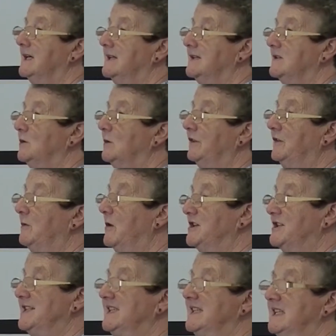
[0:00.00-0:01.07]
So if you
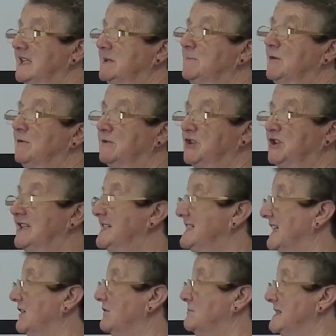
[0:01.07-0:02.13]
want to see these movements, you need
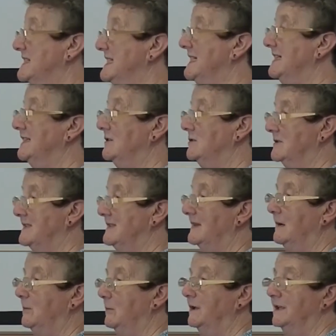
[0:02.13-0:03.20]
to give materials
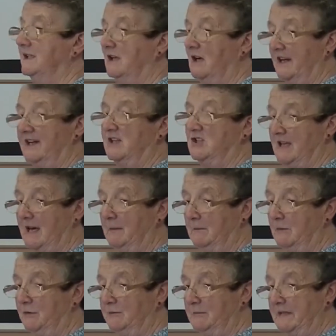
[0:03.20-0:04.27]
that will encourage that
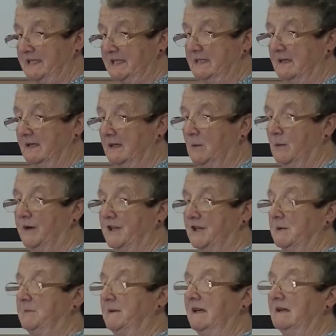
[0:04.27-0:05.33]
movement,
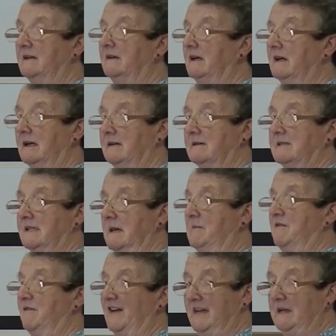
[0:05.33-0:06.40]
whether it be
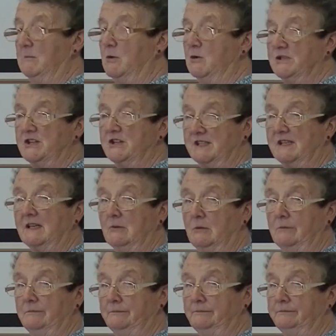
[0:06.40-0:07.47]
some fine motor skill,
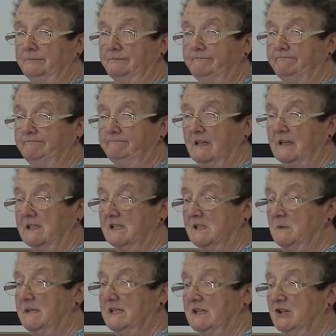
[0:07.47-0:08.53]
like
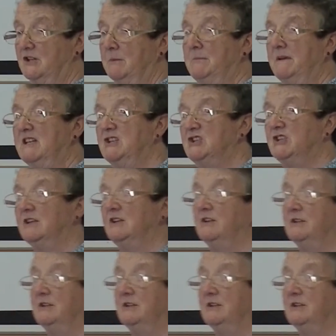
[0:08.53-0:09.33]
squeezing or pinching.